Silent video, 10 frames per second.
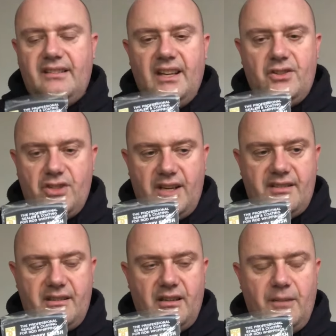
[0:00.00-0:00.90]
just
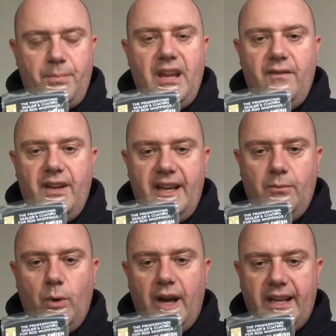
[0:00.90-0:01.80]
PVA
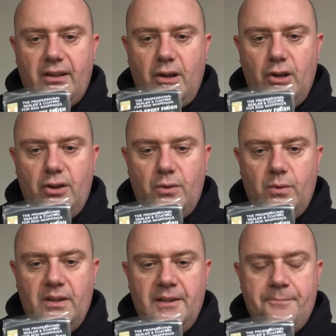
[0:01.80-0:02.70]
white glue,
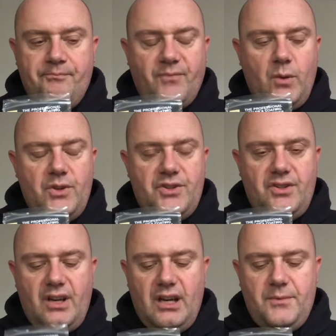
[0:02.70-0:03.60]
which
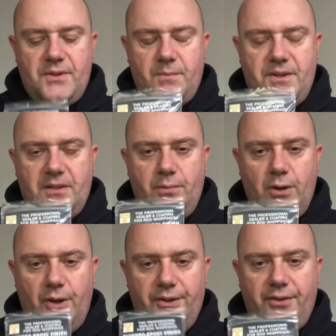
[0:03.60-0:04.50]
you're supposed to put
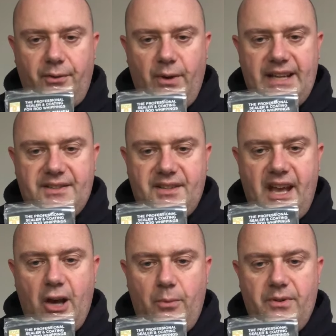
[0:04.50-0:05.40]
on the threads to
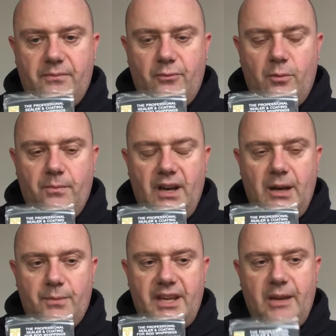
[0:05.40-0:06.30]
help them
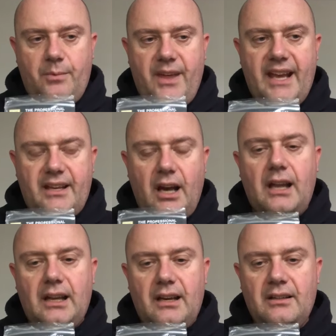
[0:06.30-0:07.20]
keep their
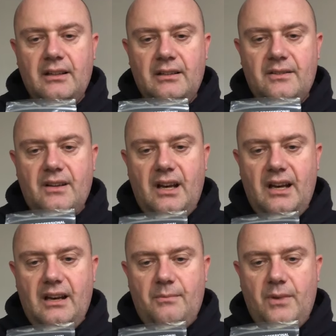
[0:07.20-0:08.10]
colour
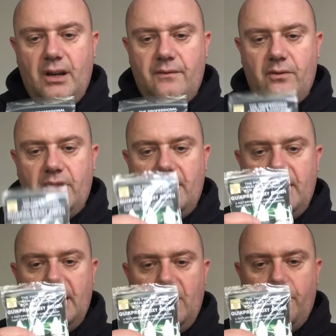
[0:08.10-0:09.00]
over a
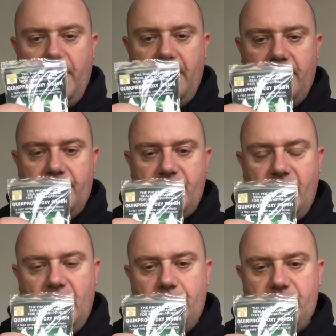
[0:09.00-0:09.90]
long period of
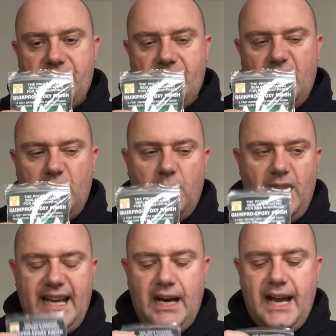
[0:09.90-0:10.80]
time. So
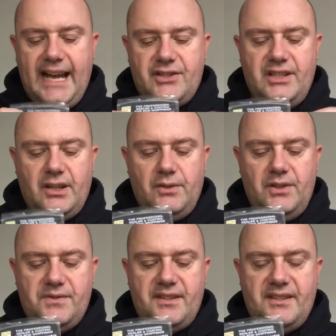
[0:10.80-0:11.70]
I actually don't use
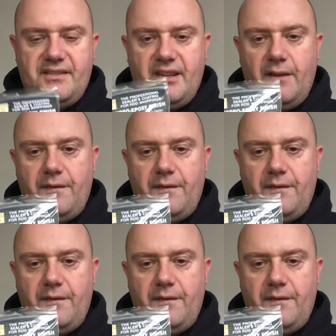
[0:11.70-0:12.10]
this stuff.